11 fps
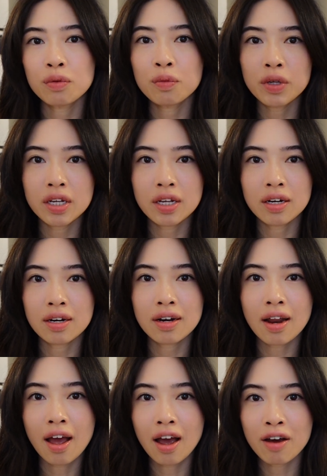we can
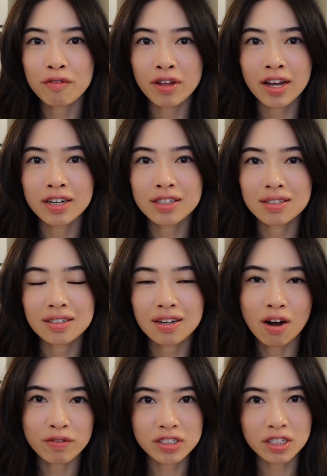have that
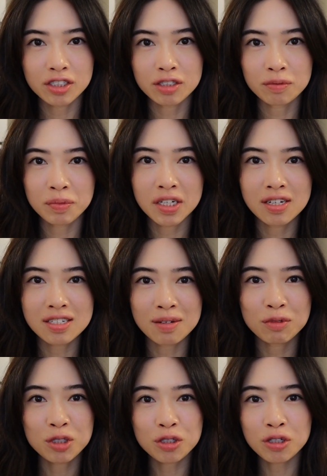conversation, because I'm
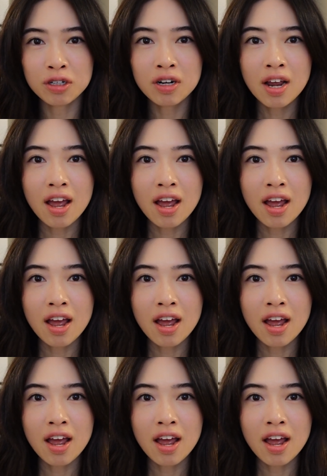sure